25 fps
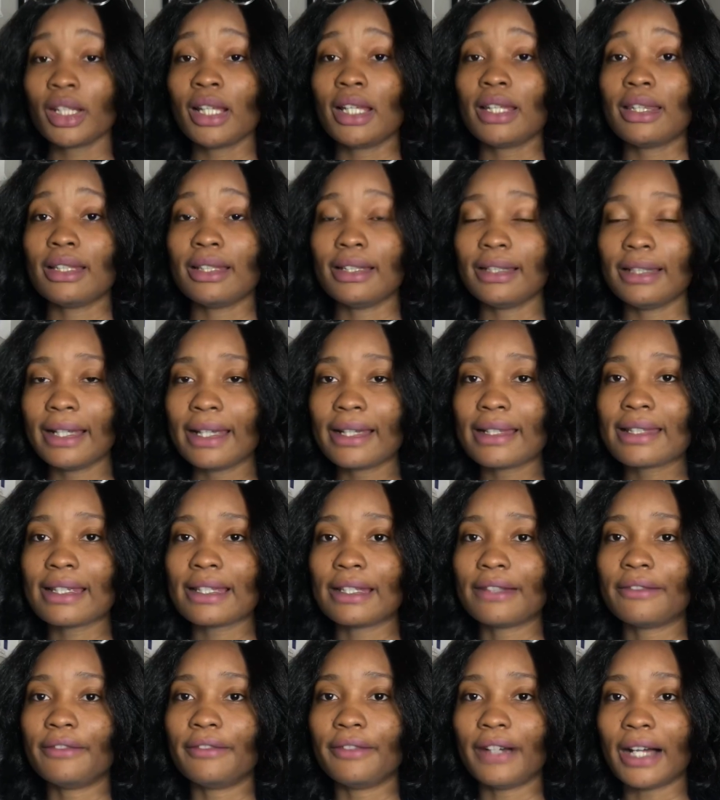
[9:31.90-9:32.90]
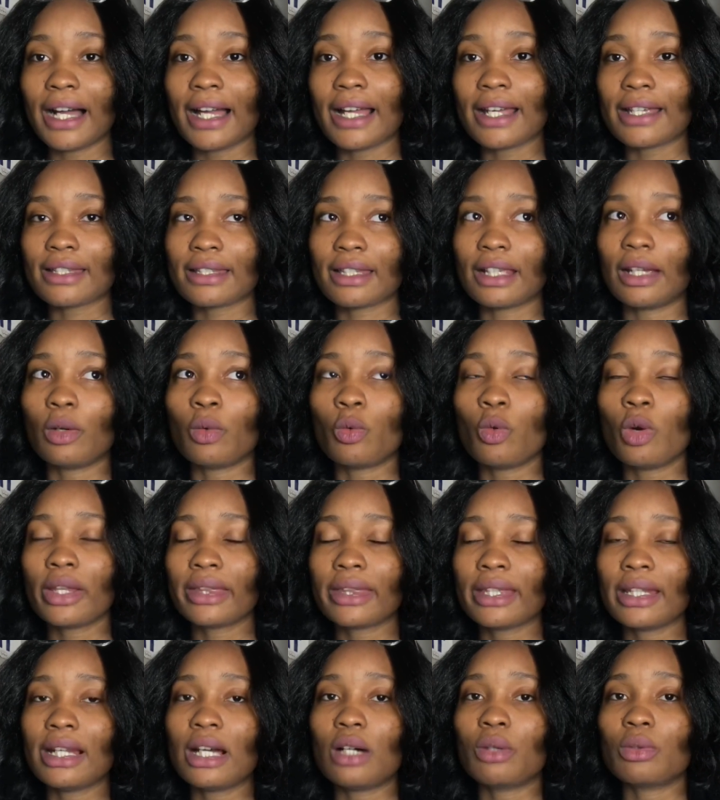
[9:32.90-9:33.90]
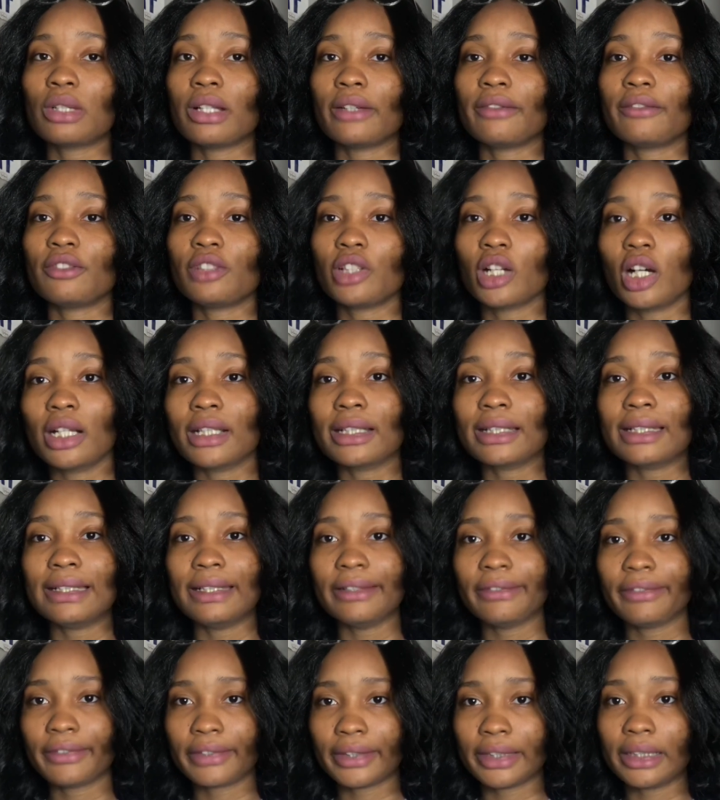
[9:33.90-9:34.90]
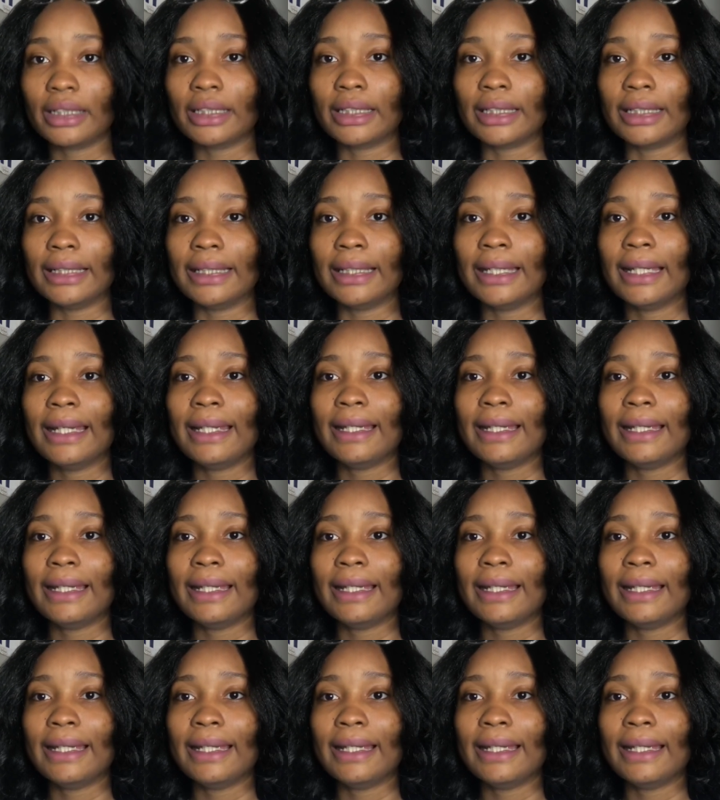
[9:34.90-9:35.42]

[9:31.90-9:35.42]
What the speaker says: The next advice, and one thing I would have done differently,